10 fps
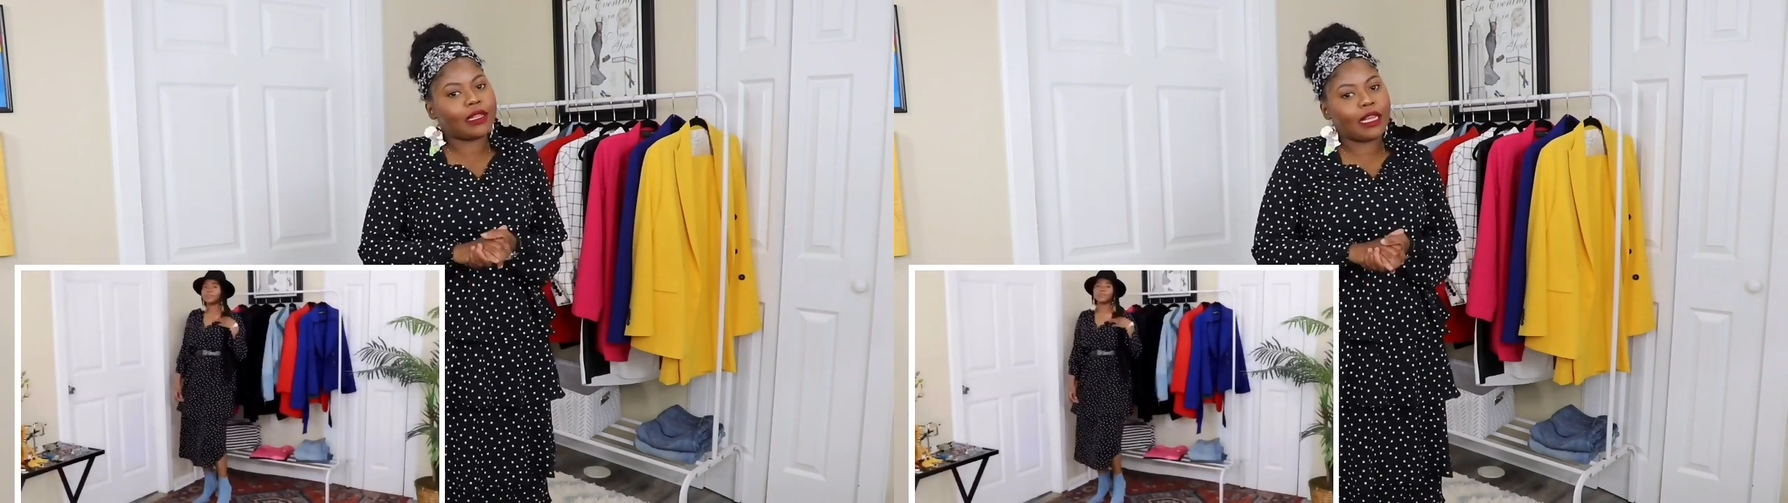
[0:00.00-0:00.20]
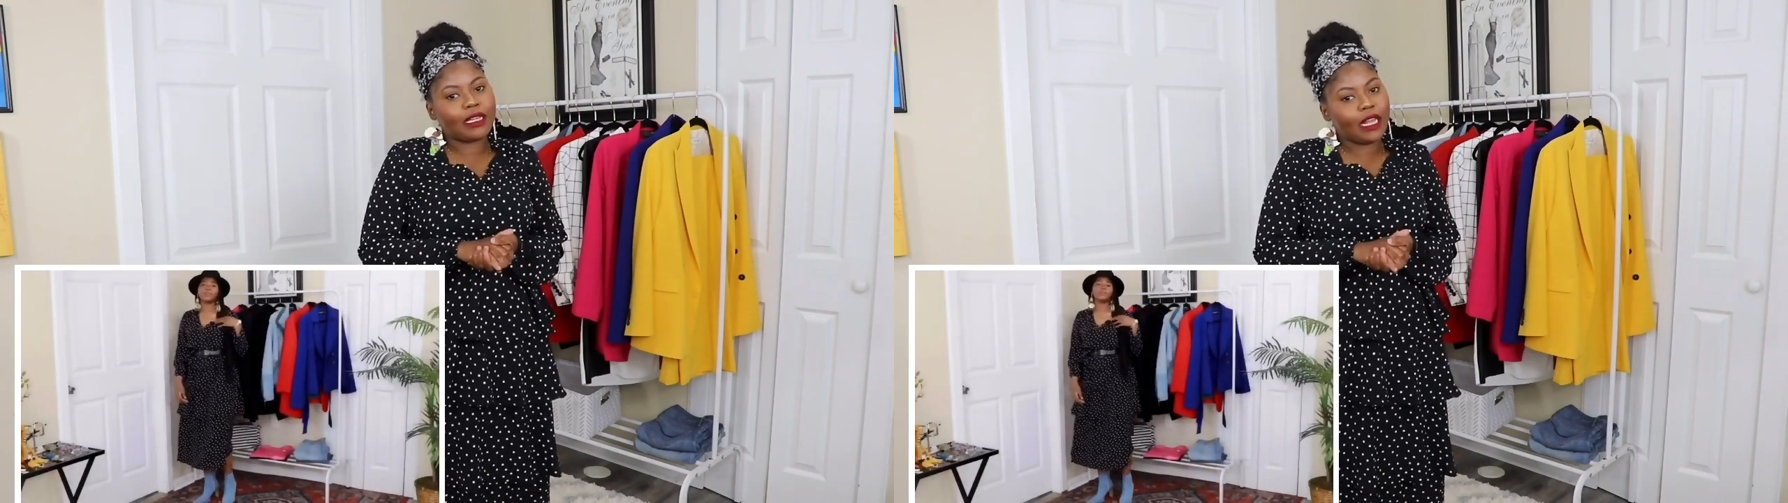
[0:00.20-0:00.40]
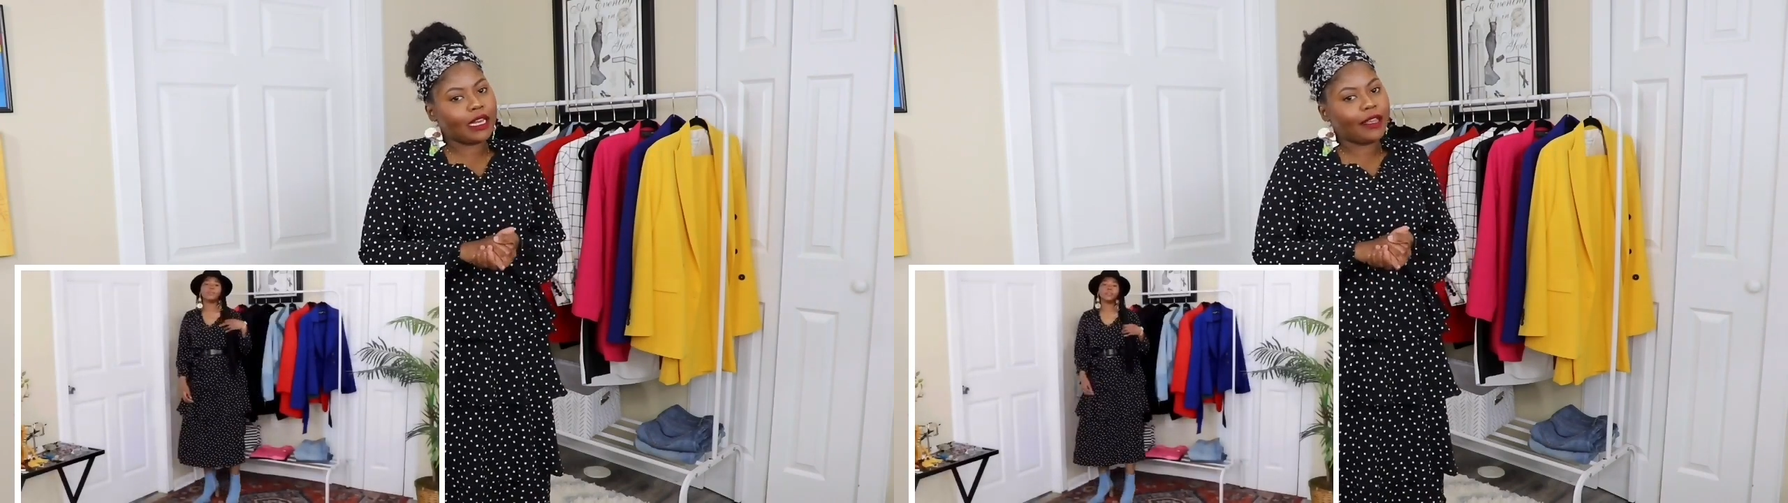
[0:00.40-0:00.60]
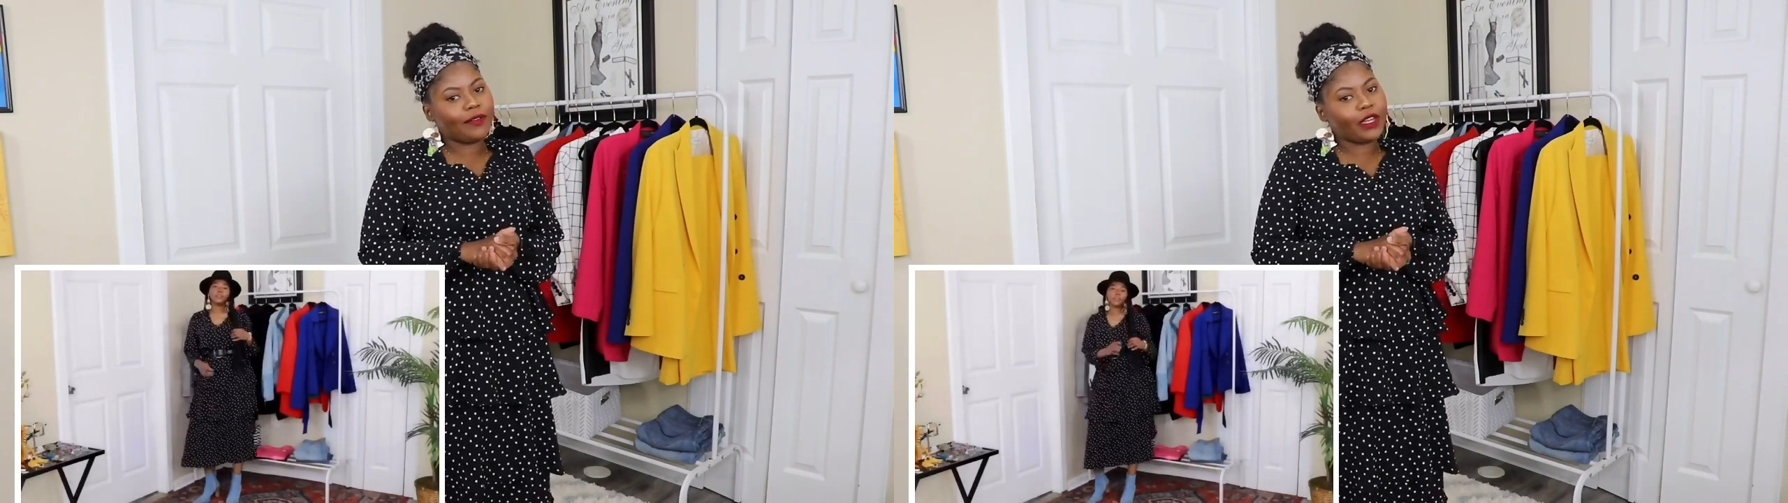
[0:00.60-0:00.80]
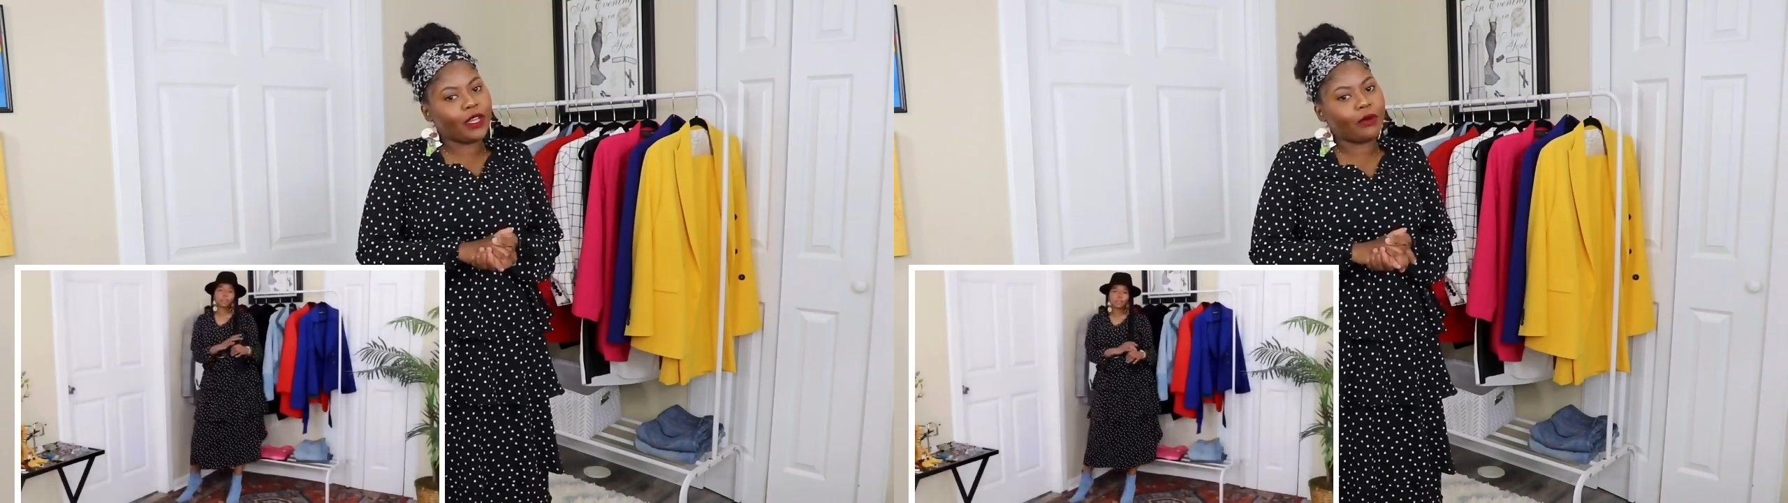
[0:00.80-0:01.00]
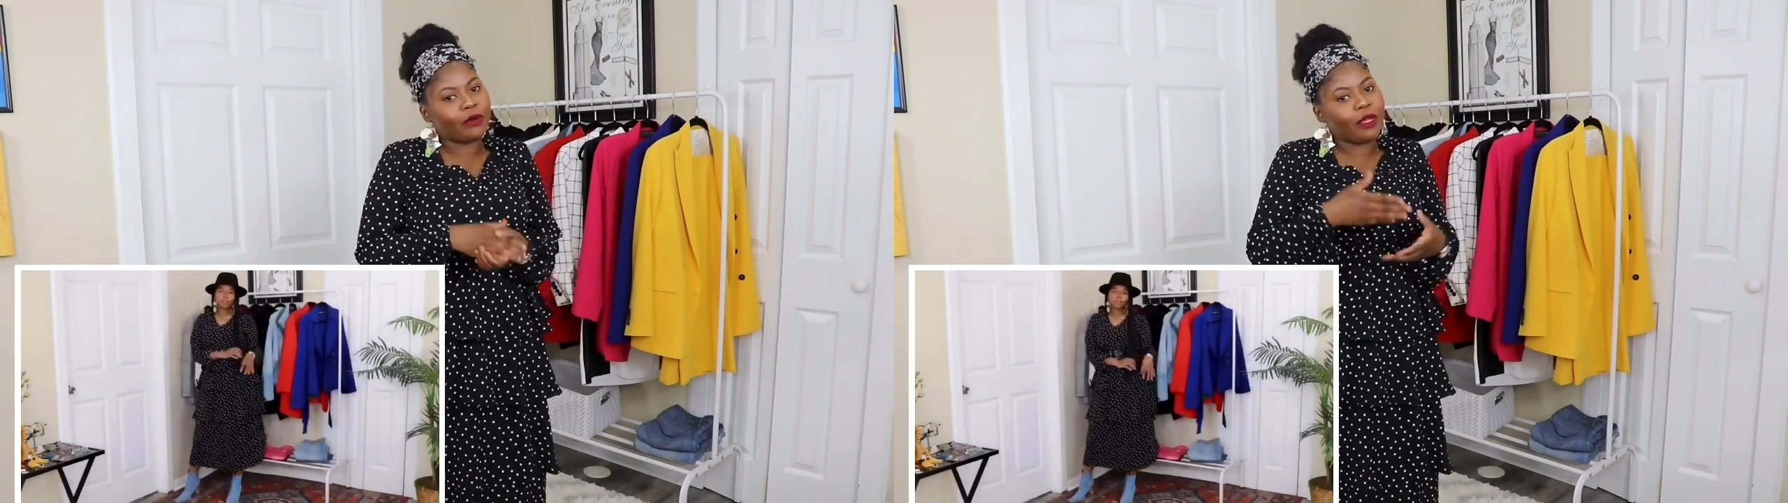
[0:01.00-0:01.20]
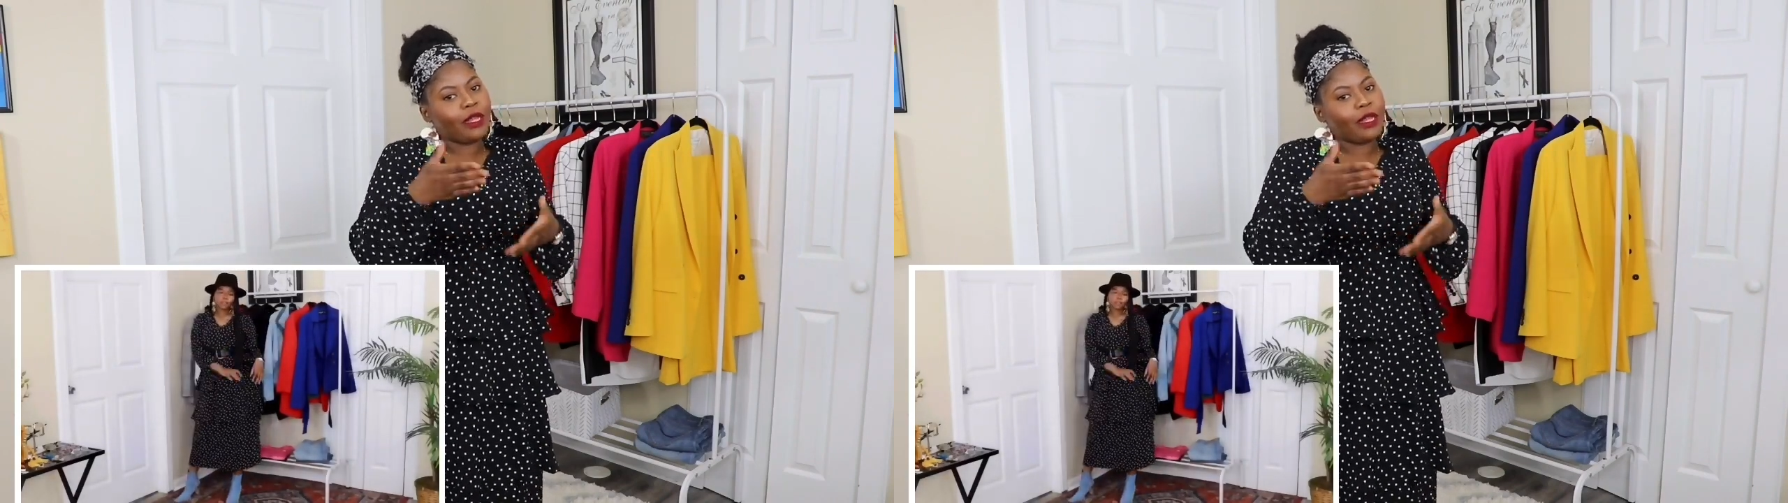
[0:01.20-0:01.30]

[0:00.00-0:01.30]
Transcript: that date night video.